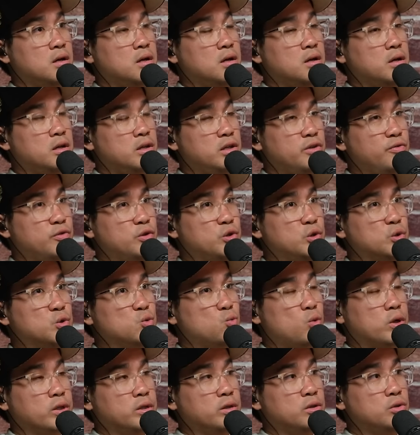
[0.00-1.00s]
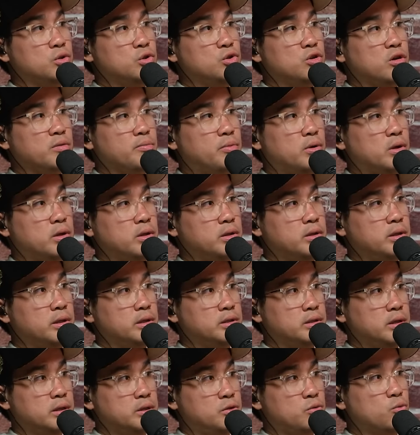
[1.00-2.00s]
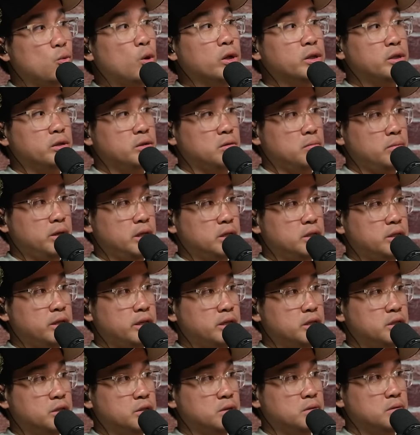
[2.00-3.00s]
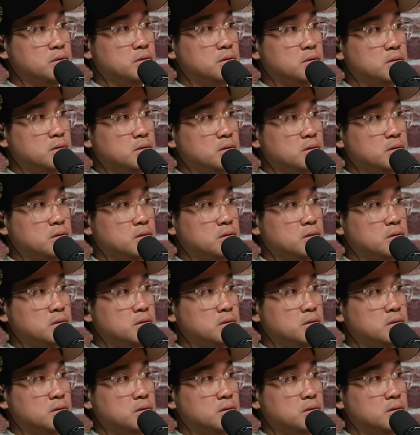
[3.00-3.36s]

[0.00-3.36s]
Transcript: uh, individuals wanting to join politics and wanting to make change? Uh,